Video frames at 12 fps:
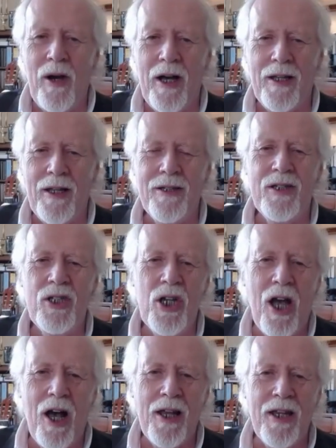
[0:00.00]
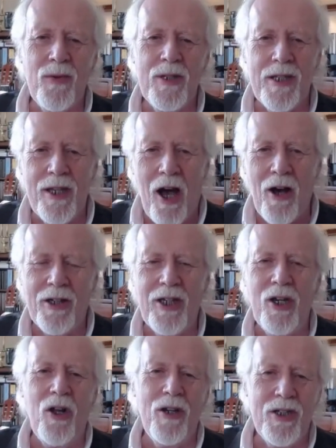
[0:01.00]
well, and Charlie was the
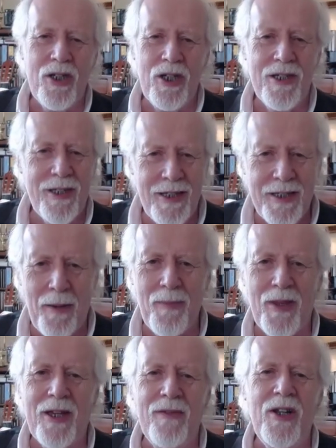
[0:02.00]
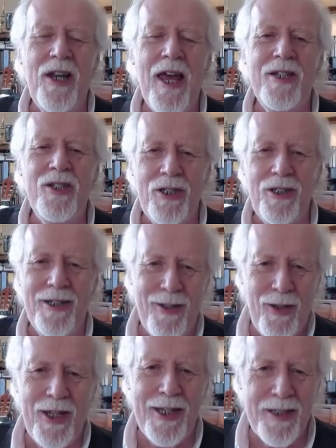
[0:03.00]
archaeologist who's something of a legend
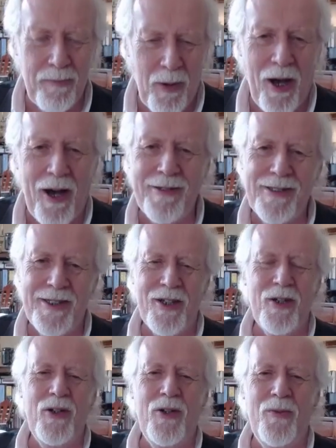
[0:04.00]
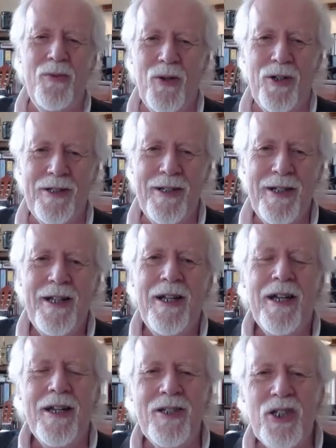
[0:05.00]
in these parts in Cornwall.
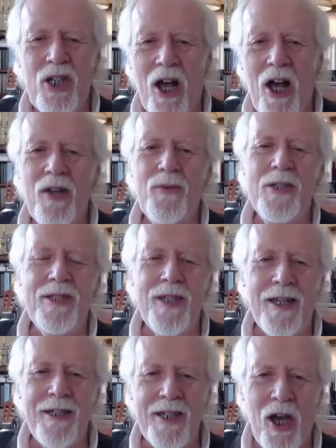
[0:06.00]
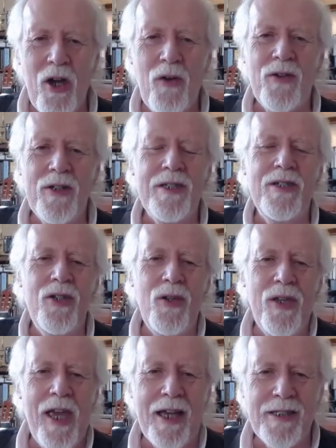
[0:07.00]
And Charlie was sent over to do
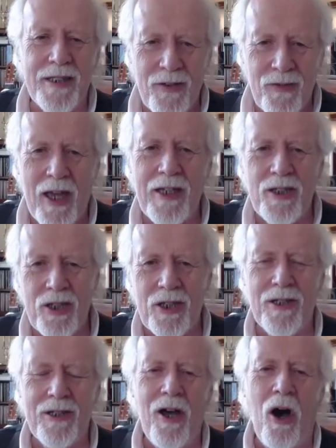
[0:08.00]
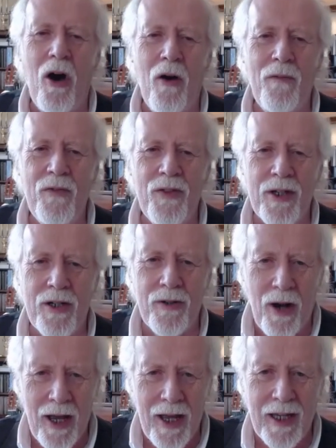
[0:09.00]
the excavation of the
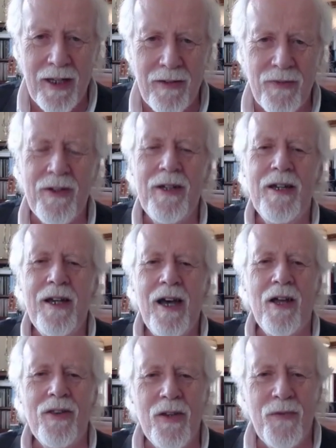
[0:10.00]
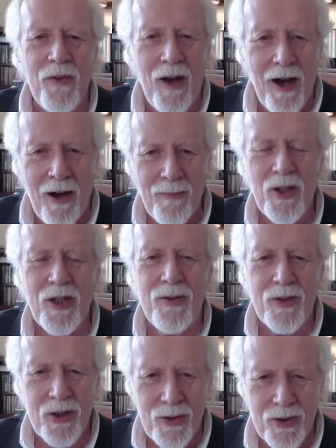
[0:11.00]
grave at the farm that you
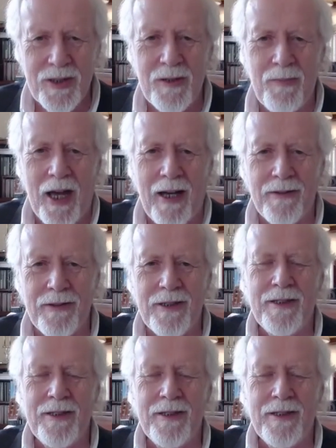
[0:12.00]
talked about.